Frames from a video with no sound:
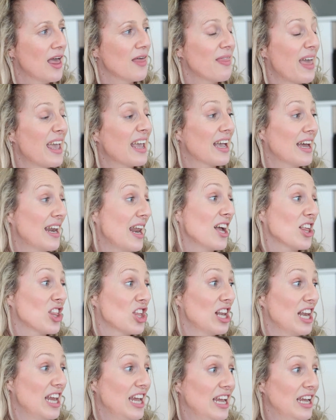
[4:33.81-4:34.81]
they can
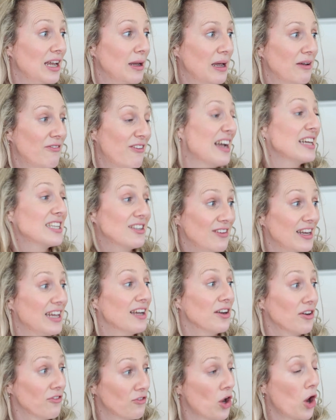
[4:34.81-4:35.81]
actually effectively
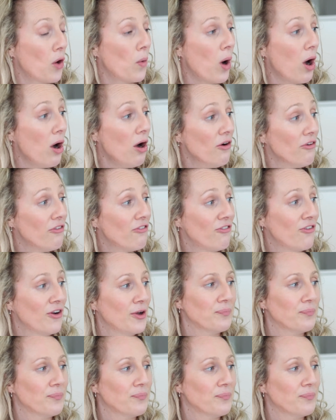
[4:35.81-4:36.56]
kind of go off.